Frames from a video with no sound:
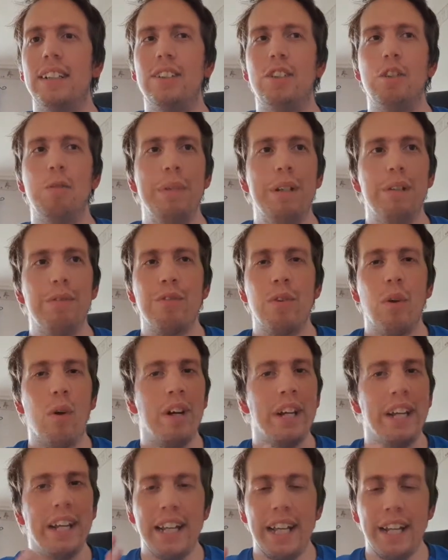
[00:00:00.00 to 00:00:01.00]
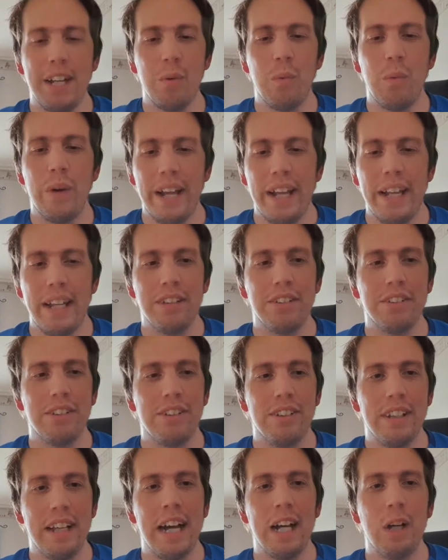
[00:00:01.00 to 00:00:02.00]
to be wrong in any way,
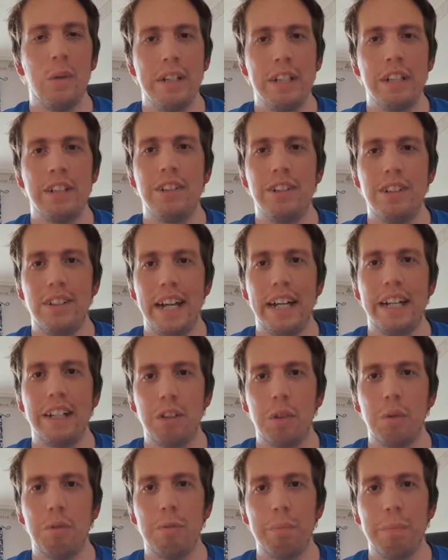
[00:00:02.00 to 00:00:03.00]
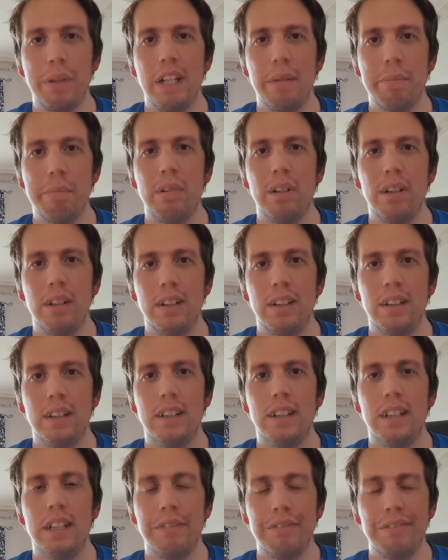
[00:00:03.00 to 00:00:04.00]
because I will correct those people
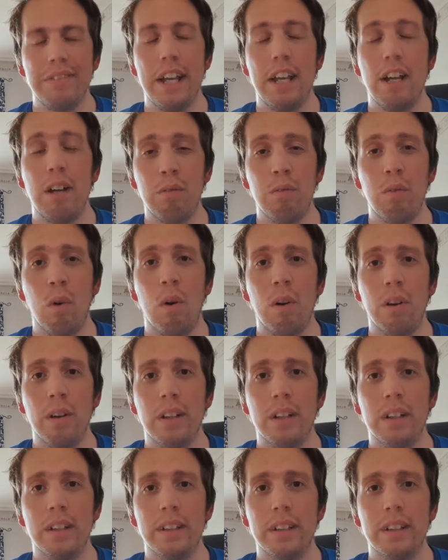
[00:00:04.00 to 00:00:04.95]
if they are wrong.